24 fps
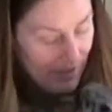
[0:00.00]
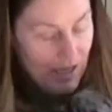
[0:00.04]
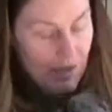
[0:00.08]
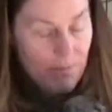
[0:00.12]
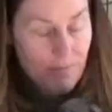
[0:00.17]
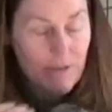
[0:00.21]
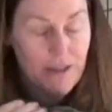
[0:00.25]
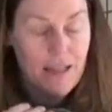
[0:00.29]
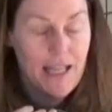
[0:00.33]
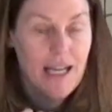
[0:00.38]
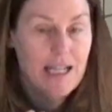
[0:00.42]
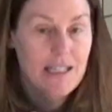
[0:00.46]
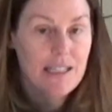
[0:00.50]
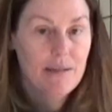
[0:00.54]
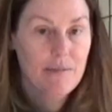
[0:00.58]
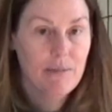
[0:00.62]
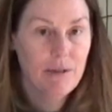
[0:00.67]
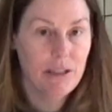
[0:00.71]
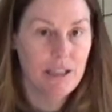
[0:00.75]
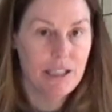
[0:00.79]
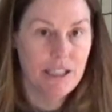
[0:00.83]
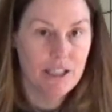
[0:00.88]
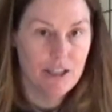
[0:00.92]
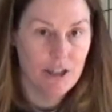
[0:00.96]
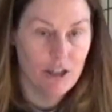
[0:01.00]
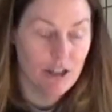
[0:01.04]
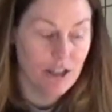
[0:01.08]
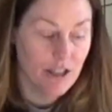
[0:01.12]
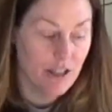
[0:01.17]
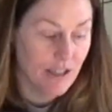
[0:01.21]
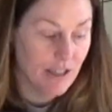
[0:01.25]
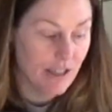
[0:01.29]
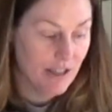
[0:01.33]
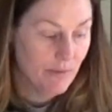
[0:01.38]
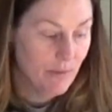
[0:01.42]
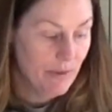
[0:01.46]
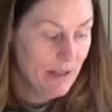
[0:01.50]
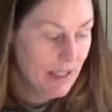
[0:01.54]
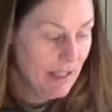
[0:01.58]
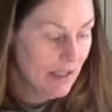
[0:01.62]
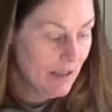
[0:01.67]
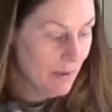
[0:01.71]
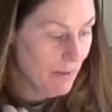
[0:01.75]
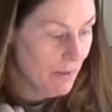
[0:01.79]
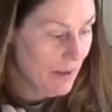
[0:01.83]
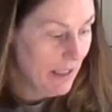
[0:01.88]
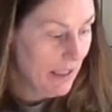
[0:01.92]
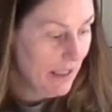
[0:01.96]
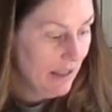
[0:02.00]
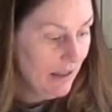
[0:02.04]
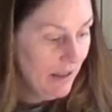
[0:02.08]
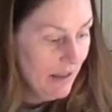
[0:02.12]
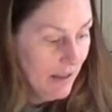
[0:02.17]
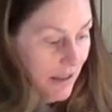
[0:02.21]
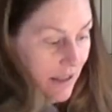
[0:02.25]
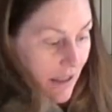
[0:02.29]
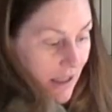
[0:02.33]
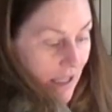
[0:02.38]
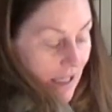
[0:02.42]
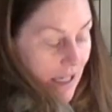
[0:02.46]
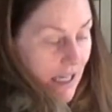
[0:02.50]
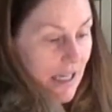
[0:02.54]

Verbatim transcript: But that typically starts this week as well.